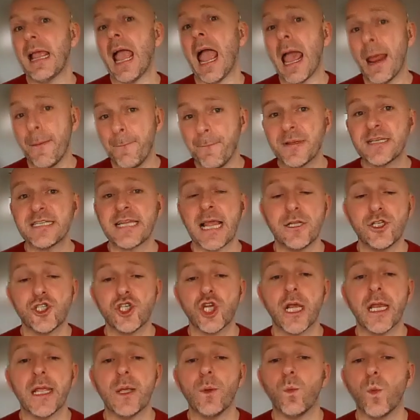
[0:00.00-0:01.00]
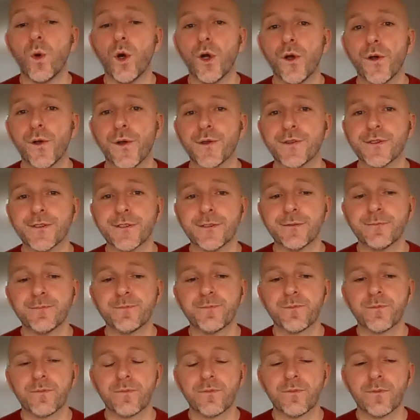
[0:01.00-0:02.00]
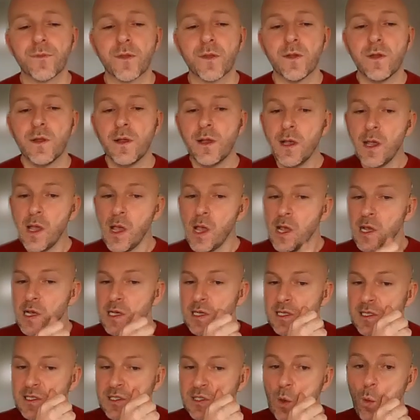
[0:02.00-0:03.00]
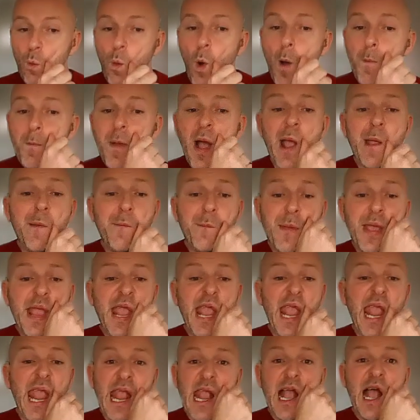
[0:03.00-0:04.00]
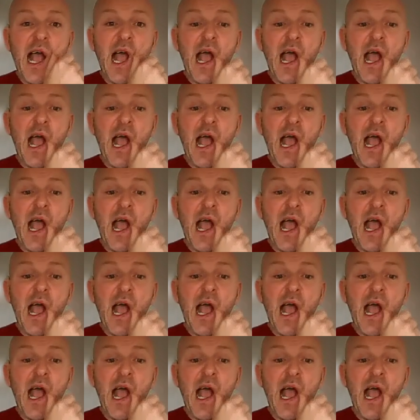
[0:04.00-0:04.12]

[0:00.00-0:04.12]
and potentially worse. So what might be